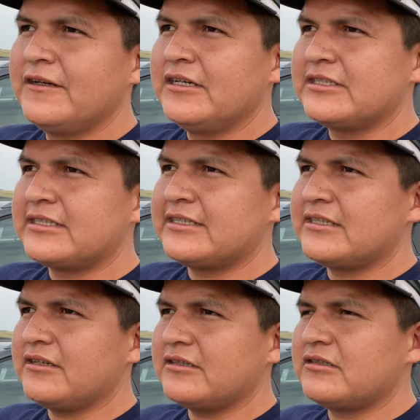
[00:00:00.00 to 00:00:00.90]
S
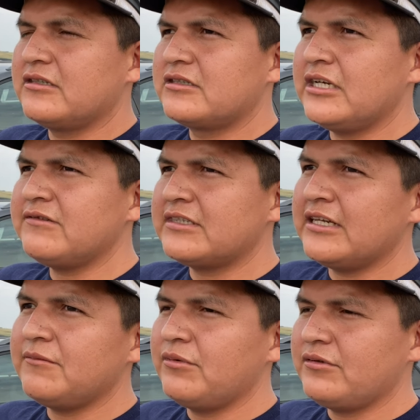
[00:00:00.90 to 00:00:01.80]
Chief
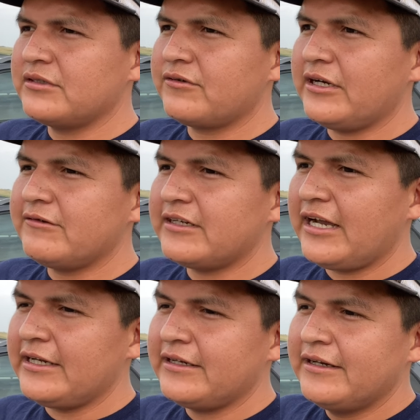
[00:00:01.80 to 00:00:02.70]
Sitting Bull's
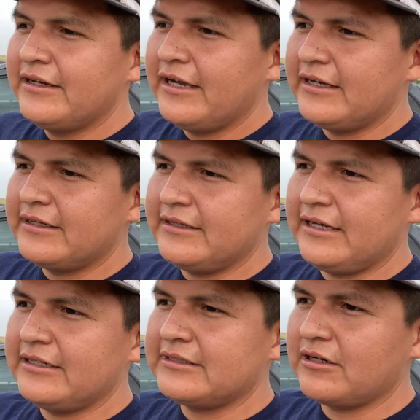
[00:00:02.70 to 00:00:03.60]
gravesite. And then
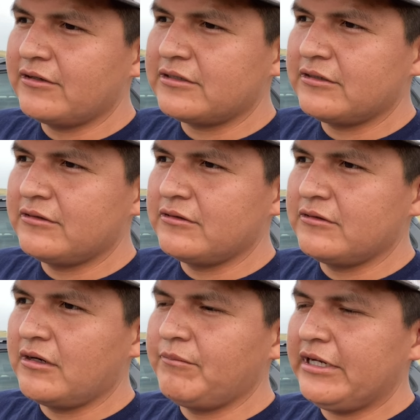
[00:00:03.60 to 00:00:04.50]
they start
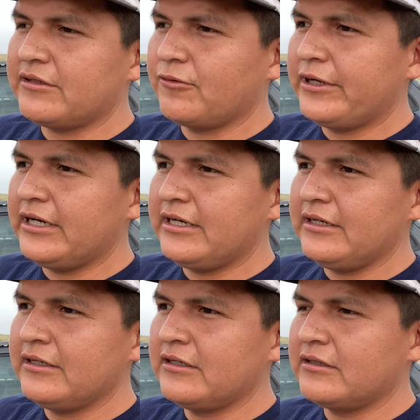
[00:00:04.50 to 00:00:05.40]
to make their
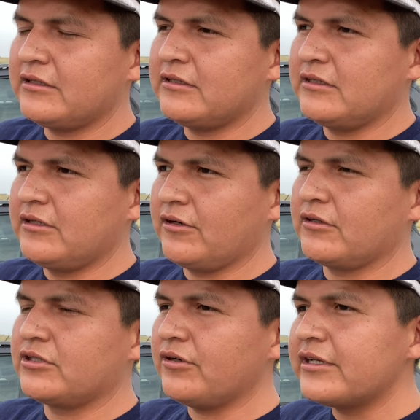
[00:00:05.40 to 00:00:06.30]
way, their
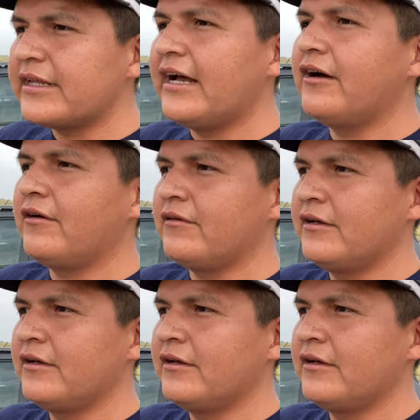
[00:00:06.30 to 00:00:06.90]
journey down